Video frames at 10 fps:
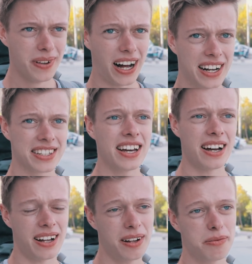And
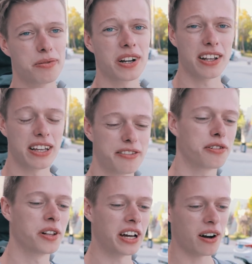yeah, pretty
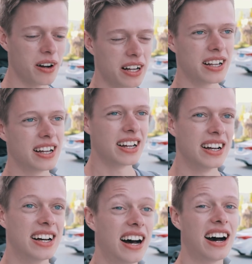full now.
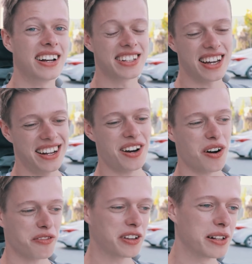And yeah, now
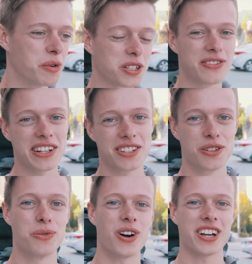I feel motivated to
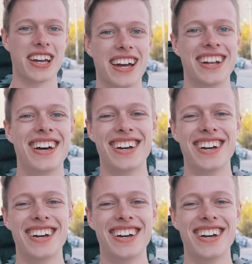walk again.